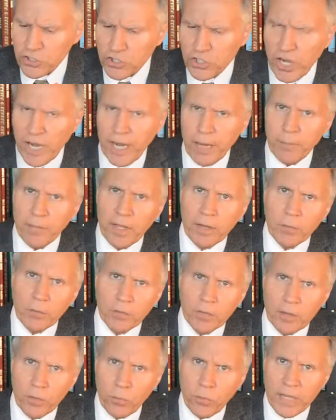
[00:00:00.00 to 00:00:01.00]
a shame that
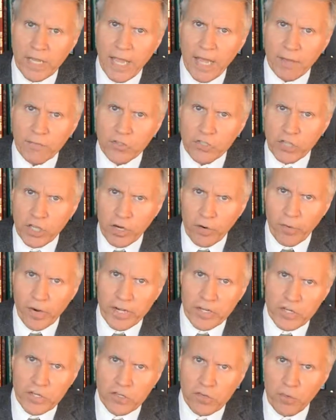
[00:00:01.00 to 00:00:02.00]
we have
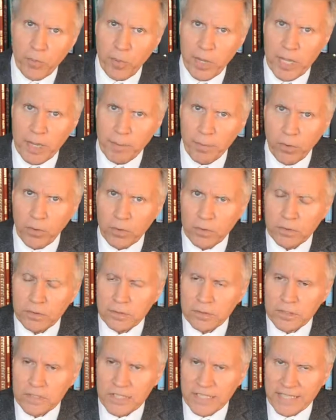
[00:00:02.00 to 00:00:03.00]
generations of people
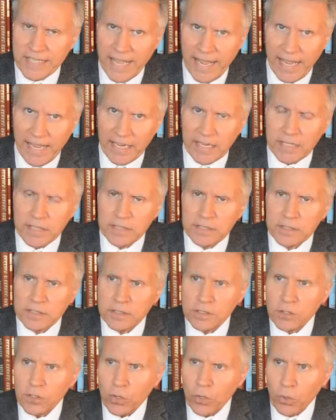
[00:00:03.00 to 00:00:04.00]
today
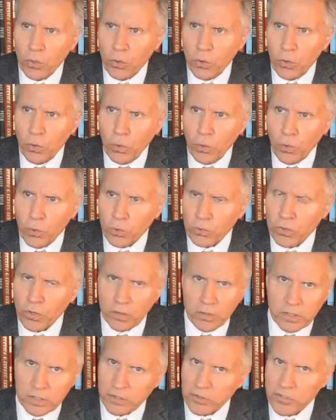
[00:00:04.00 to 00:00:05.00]
who
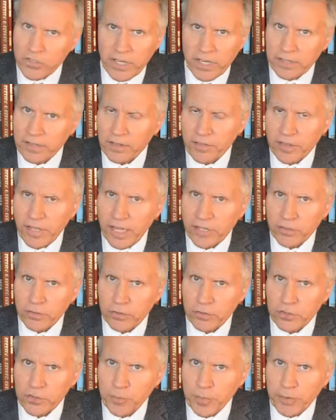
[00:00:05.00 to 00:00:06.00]
don't understand the
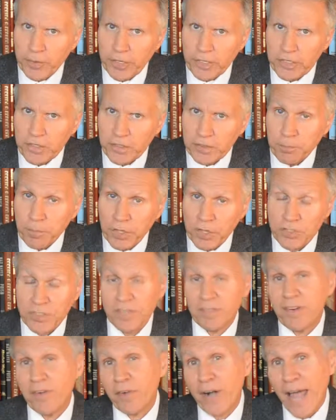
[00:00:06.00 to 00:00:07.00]
theatrical experience because
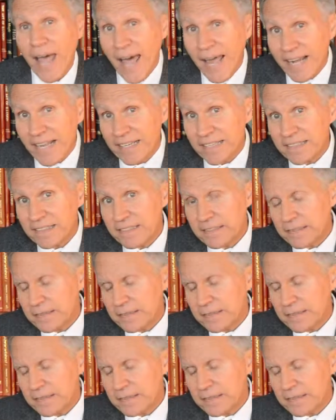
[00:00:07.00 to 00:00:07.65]
they've never had it.